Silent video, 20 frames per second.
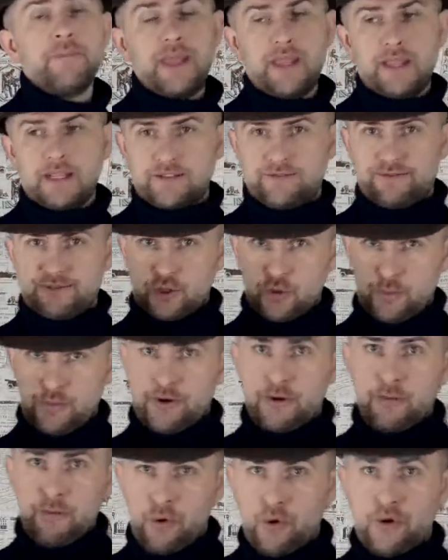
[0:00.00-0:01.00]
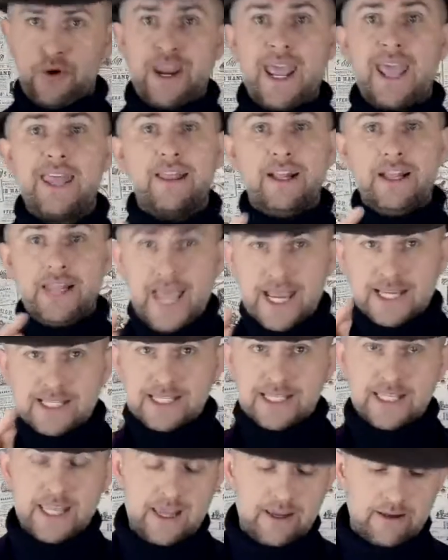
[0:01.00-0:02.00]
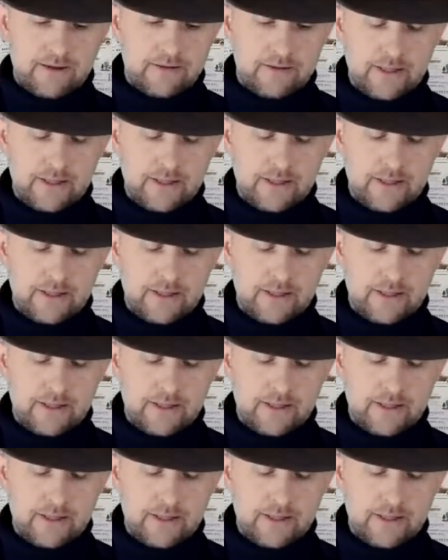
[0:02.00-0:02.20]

and it's super important. And the last thing.